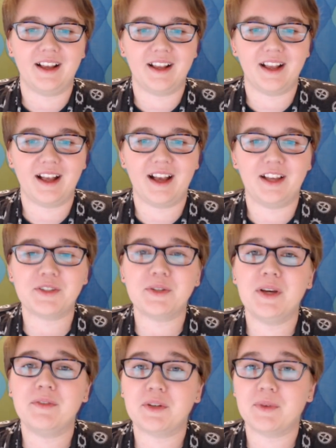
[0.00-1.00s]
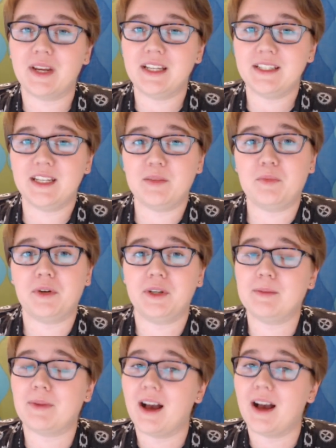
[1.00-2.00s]
I also have a great team
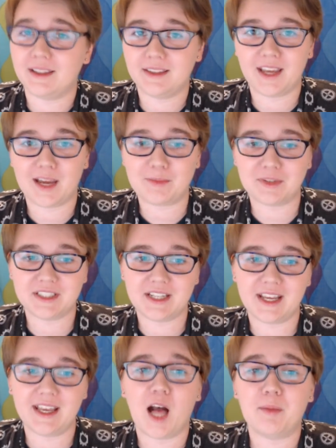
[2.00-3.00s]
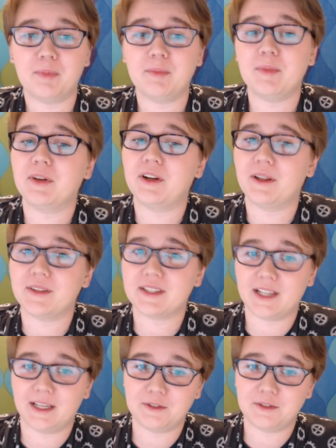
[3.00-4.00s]
working behind the camera today, helping me put on this
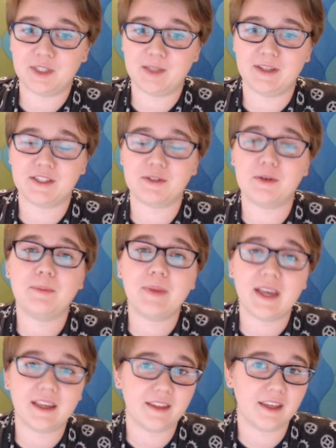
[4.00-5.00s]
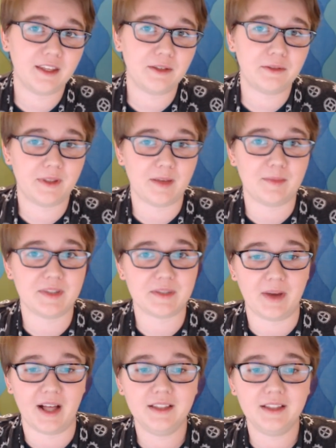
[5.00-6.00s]
live stream, and so a big thank you to them as
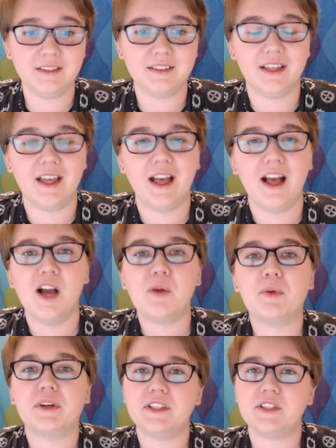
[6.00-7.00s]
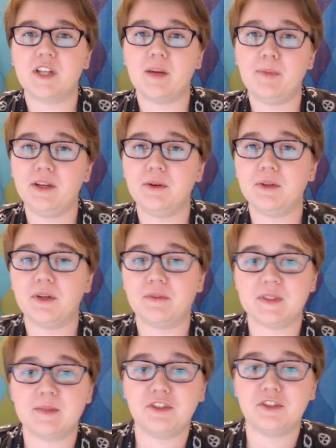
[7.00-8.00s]
well. We're going to start by going over
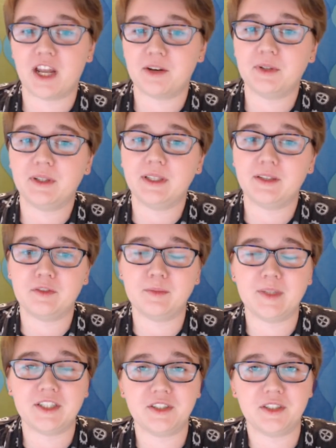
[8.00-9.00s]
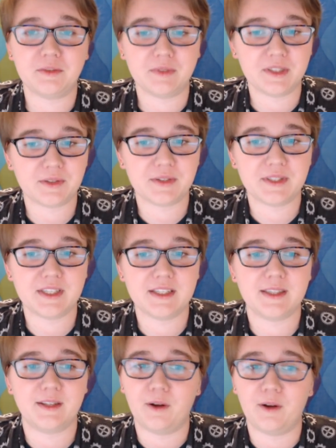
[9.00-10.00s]
some general information and resources
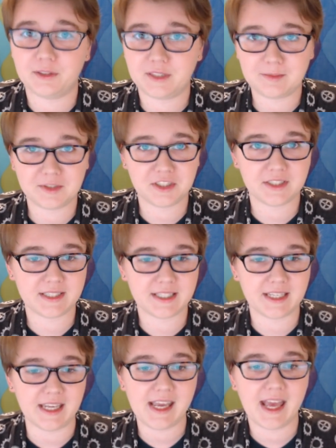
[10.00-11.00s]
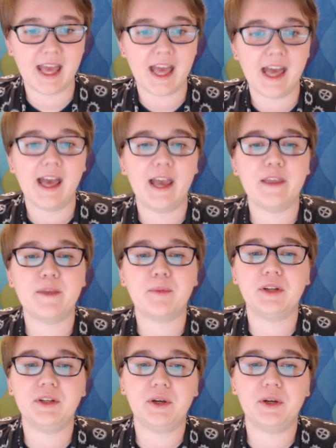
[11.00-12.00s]
that all teams should see, and then we're
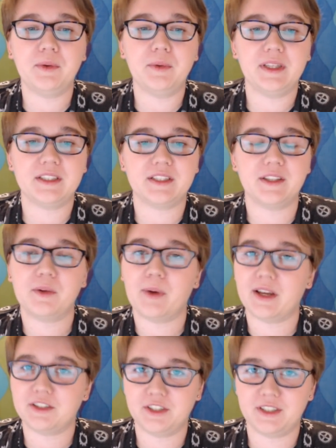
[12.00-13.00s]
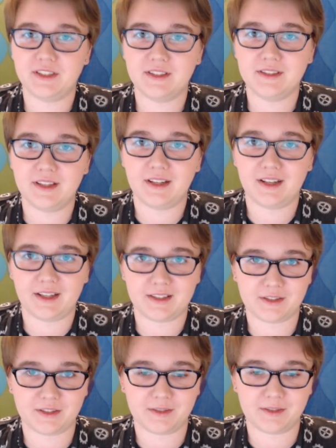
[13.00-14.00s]
going to go into the question and
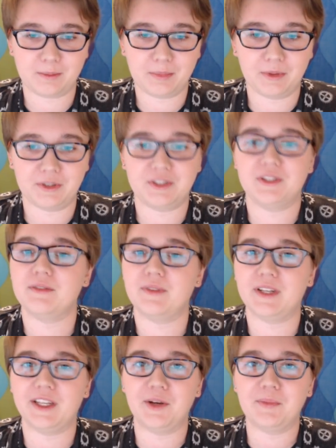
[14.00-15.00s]
answer portion of the video.